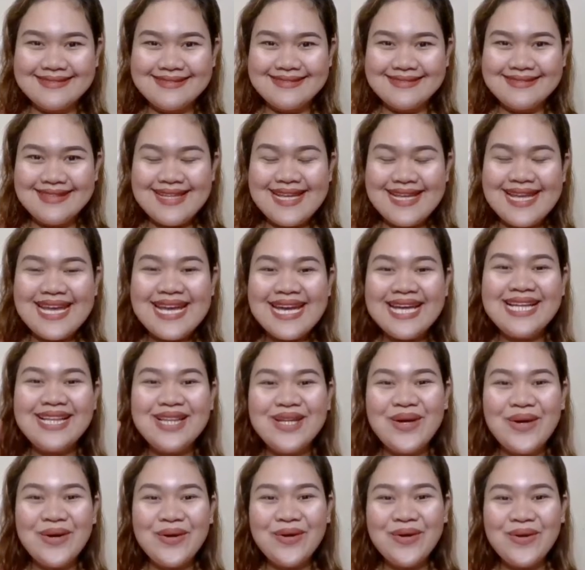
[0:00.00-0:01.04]

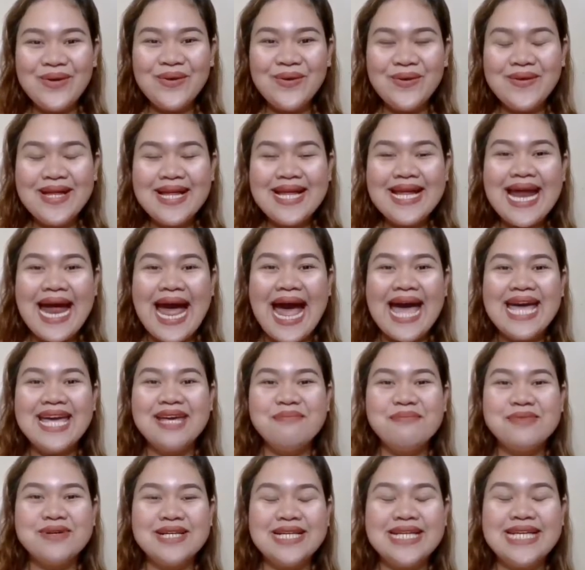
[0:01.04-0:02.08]
Hello, I
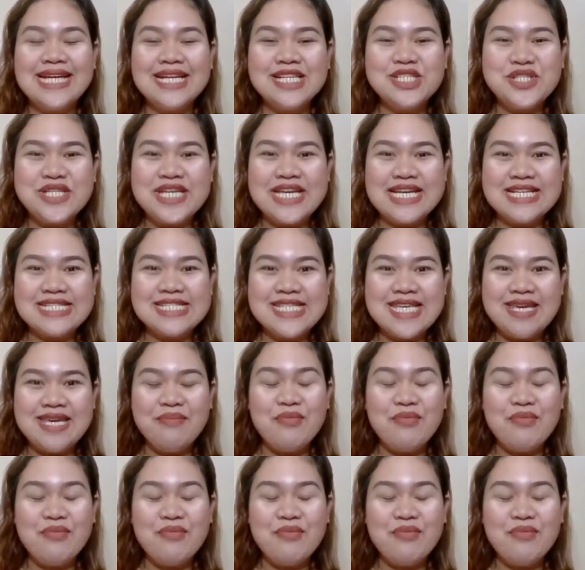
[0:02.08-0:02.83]
am Maria J.C.